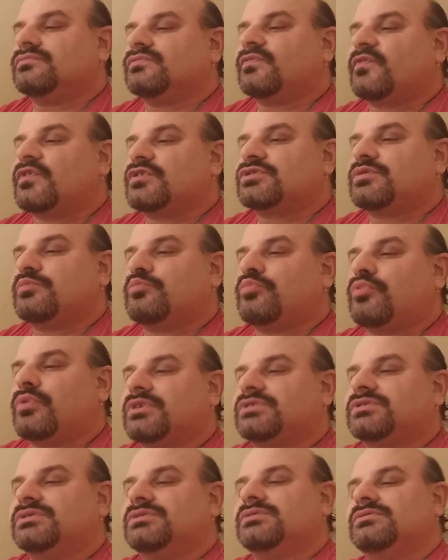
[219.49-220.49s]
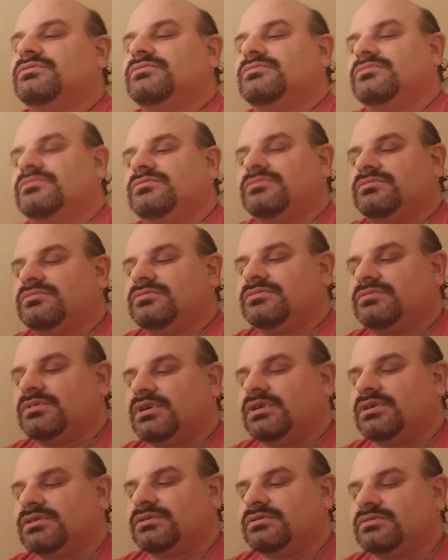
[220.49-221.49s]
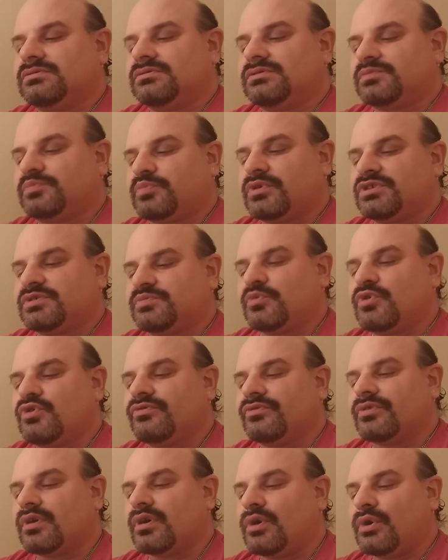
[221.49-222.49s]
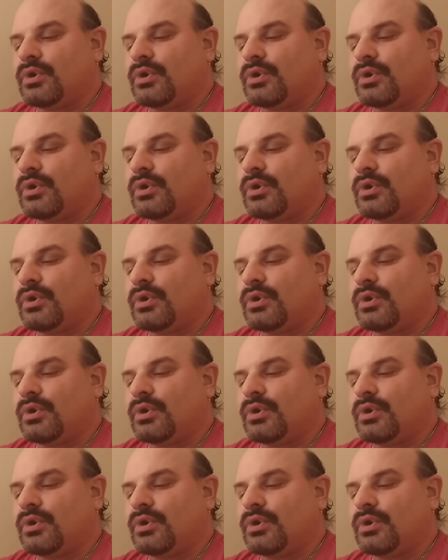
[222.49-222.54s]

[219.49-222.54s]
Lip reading: First impression, it's pretty smooth.